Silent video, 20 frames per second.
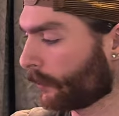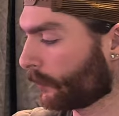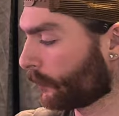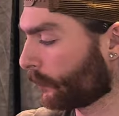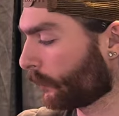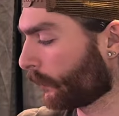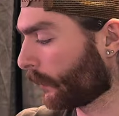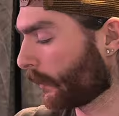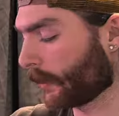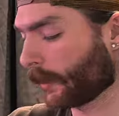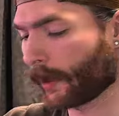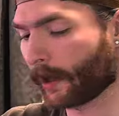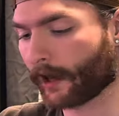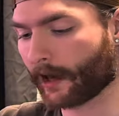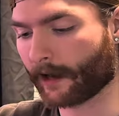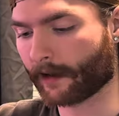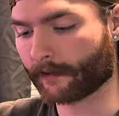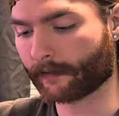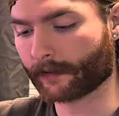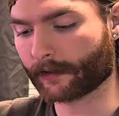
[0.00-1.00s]
So we
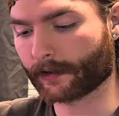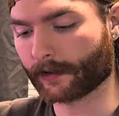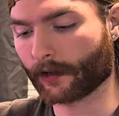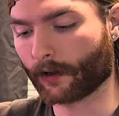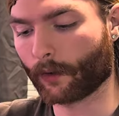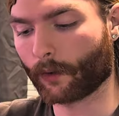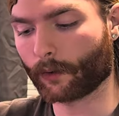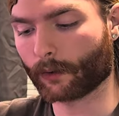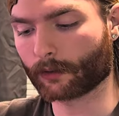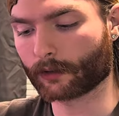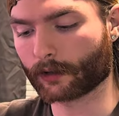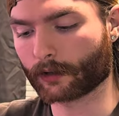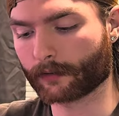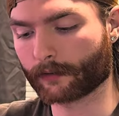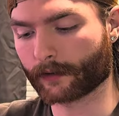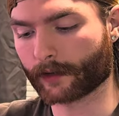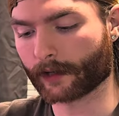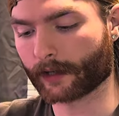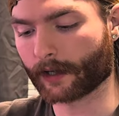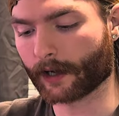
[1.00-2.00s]
have the holder
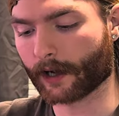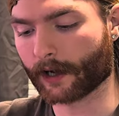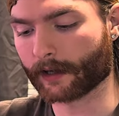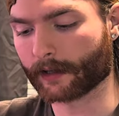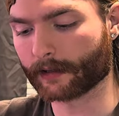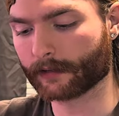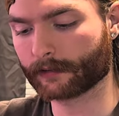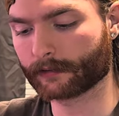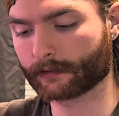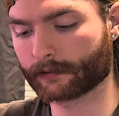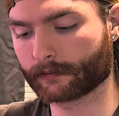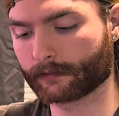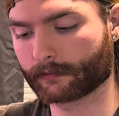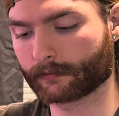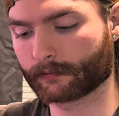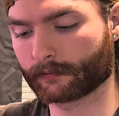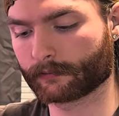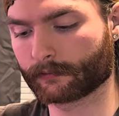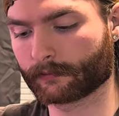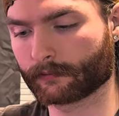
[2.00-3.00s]
for the gun.
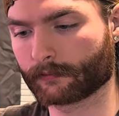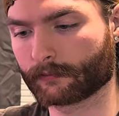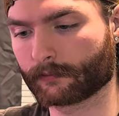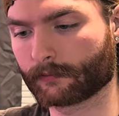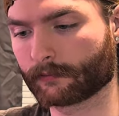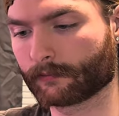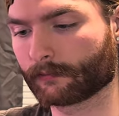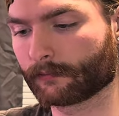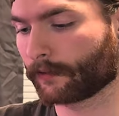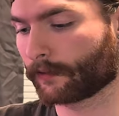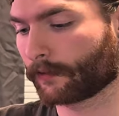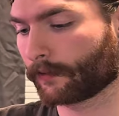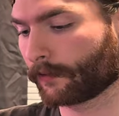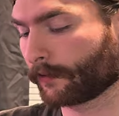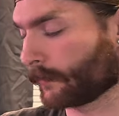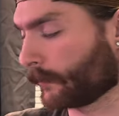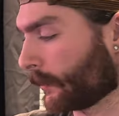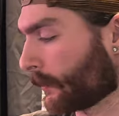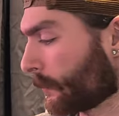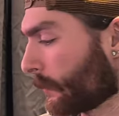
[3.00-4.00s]

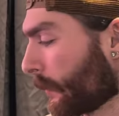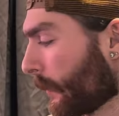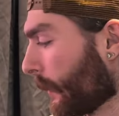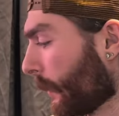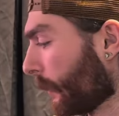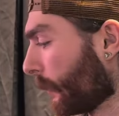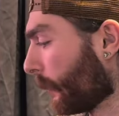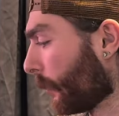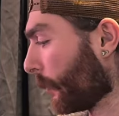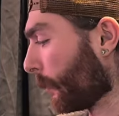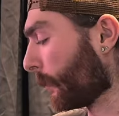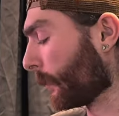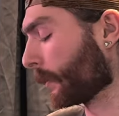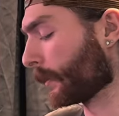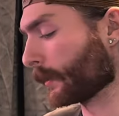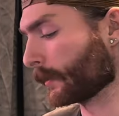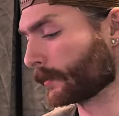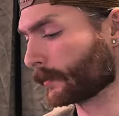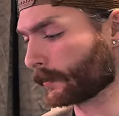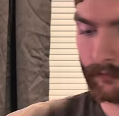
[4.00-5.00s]
Let's go ahead and open
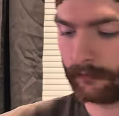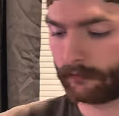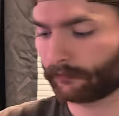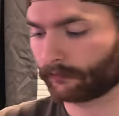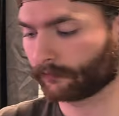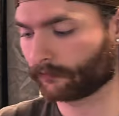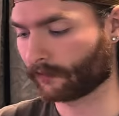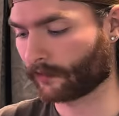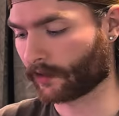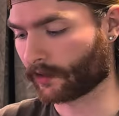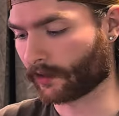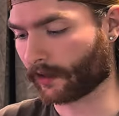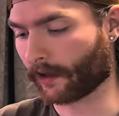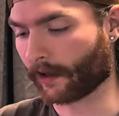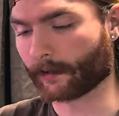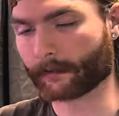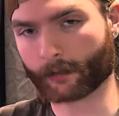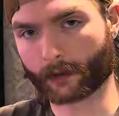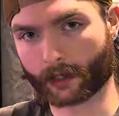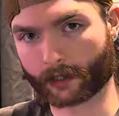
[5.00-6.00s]
this. So
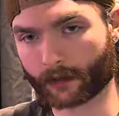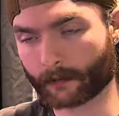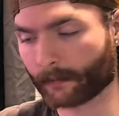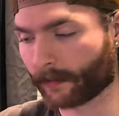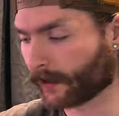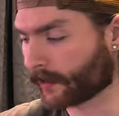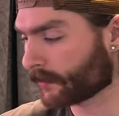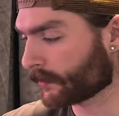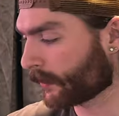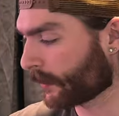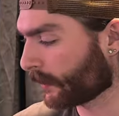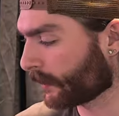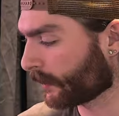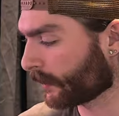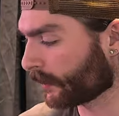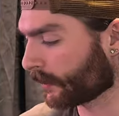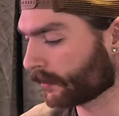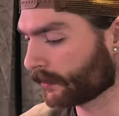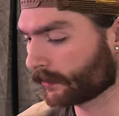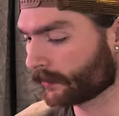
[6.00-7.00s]
yeah, we got the base right
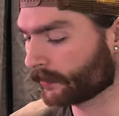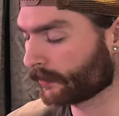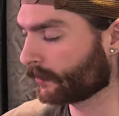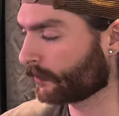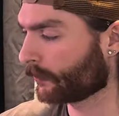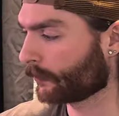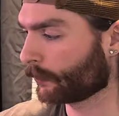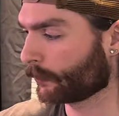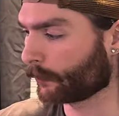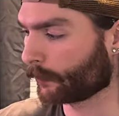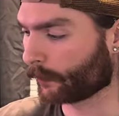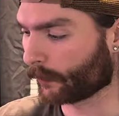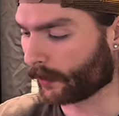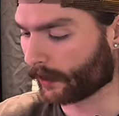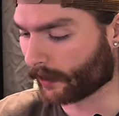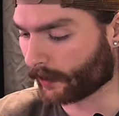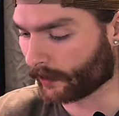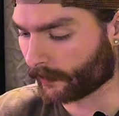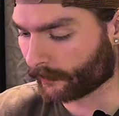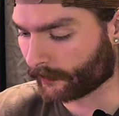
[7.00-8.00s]
here. We
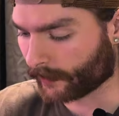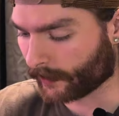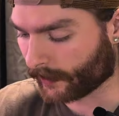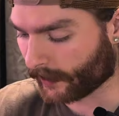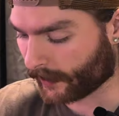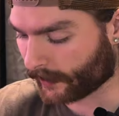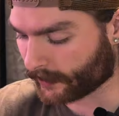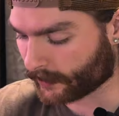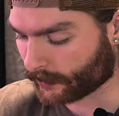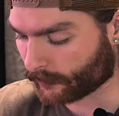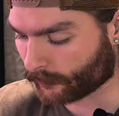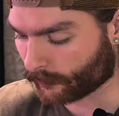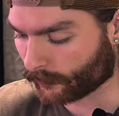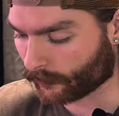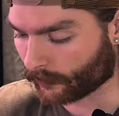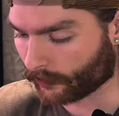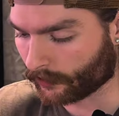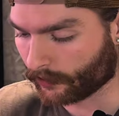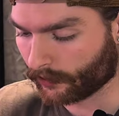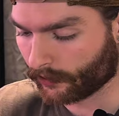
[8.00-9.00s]
have the
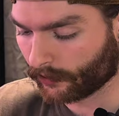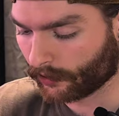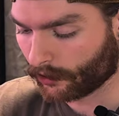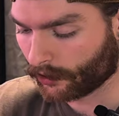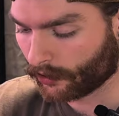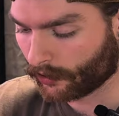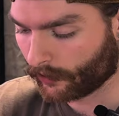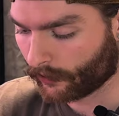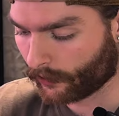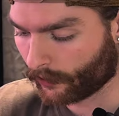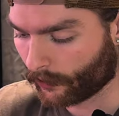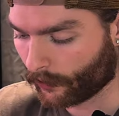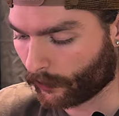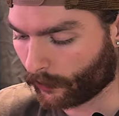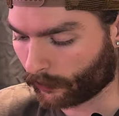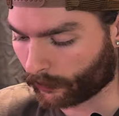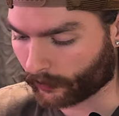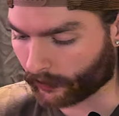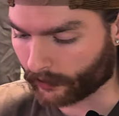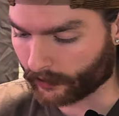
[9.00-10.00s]
actual
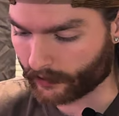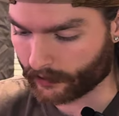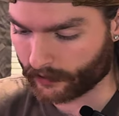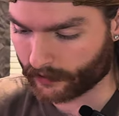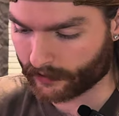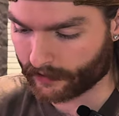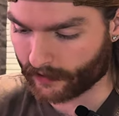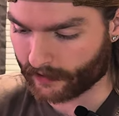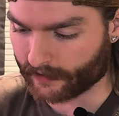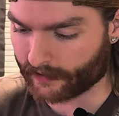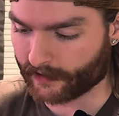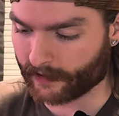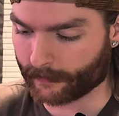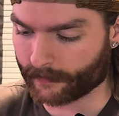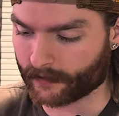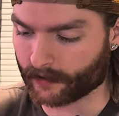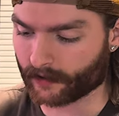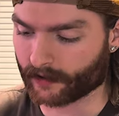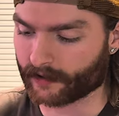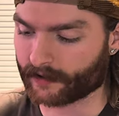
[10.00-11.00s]
holder. It says
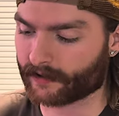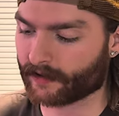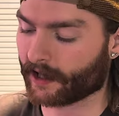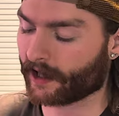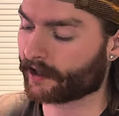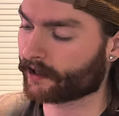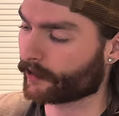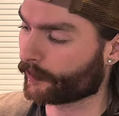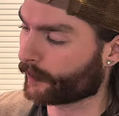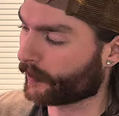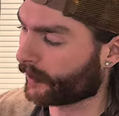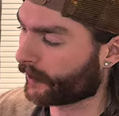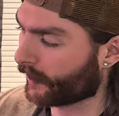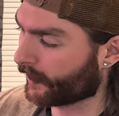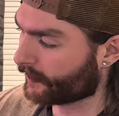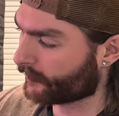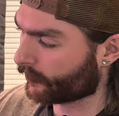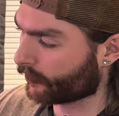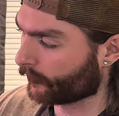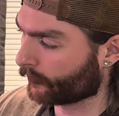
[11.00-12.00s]
tips are inside, so we get a
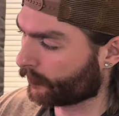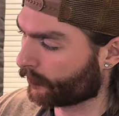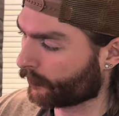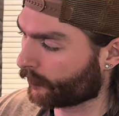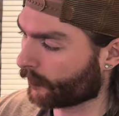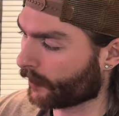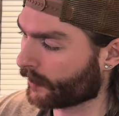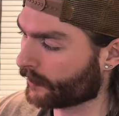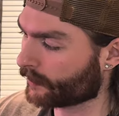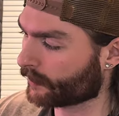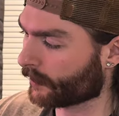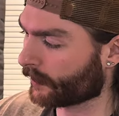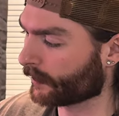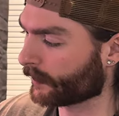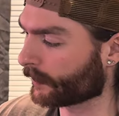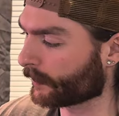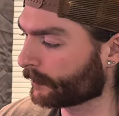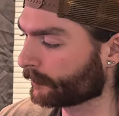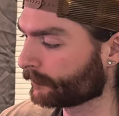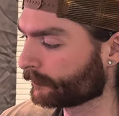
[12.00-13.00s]
nice little press right
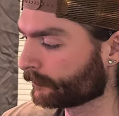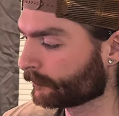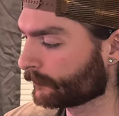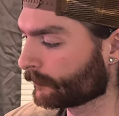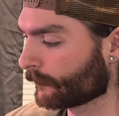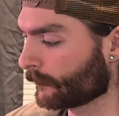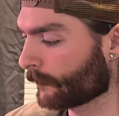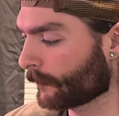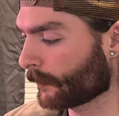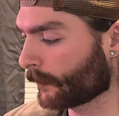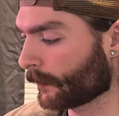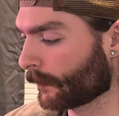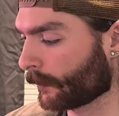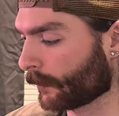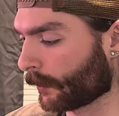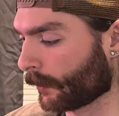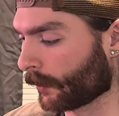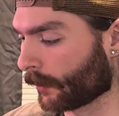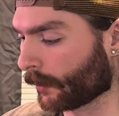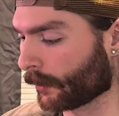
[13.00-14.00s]
here.
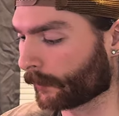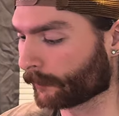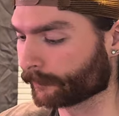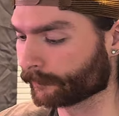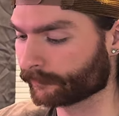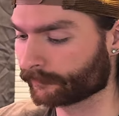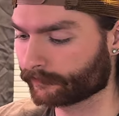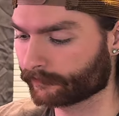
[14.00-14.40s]
Nice.